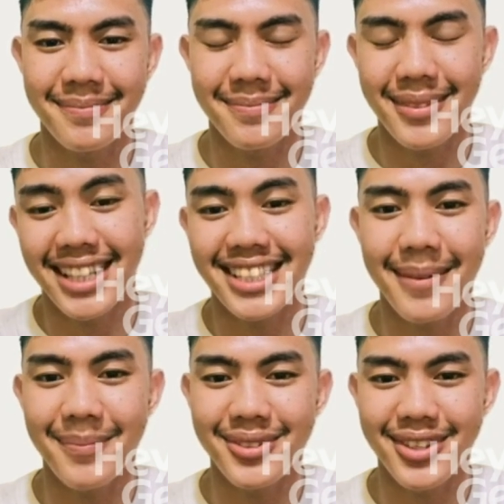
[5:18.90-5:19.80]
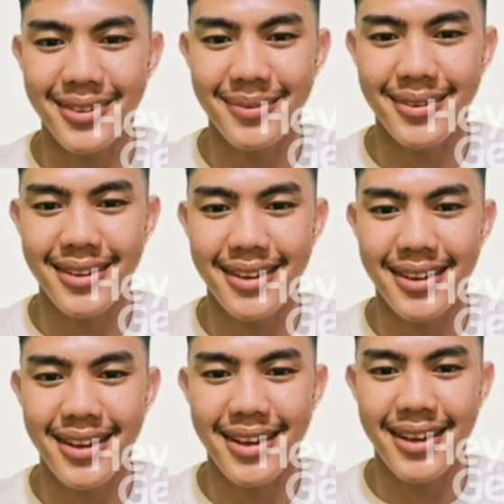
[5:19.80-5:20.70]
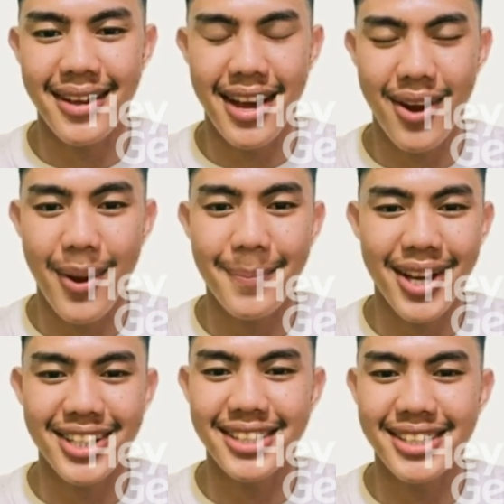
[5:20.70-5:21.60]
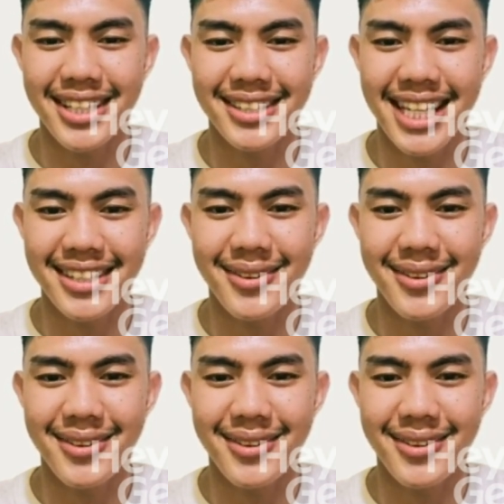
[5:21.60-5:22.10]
Example 2. A corporation's successor